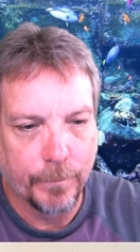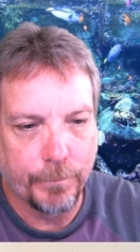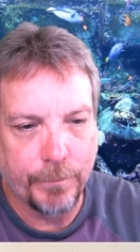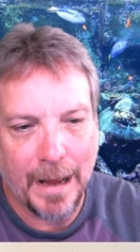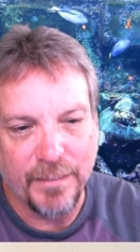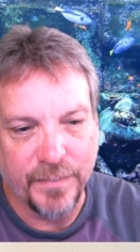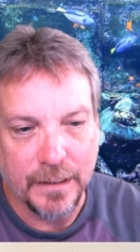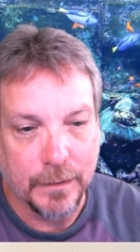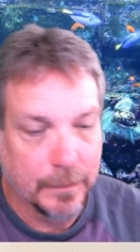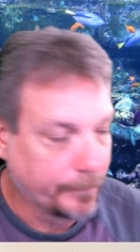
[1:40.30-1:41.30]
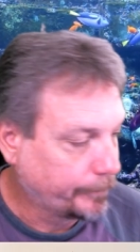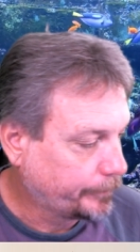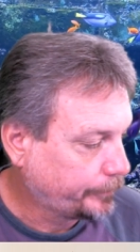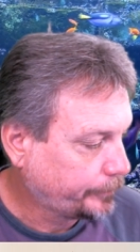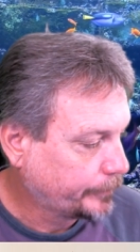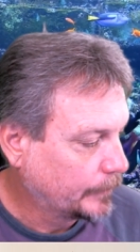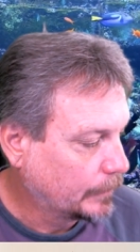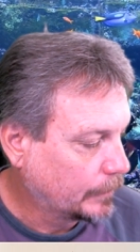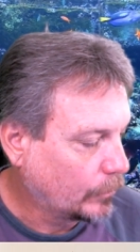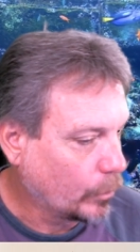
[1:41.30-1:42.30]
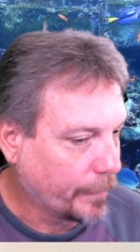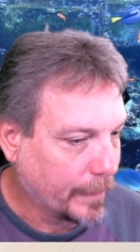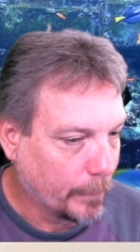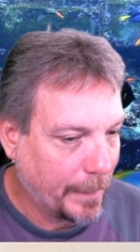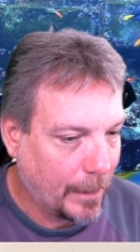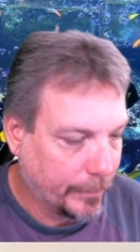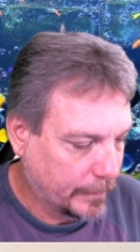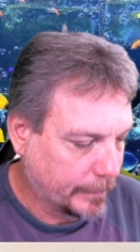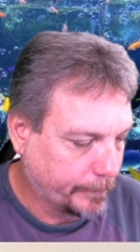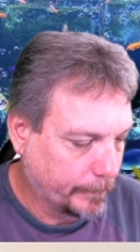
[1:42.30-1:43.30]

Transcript: five feet or thereabouts.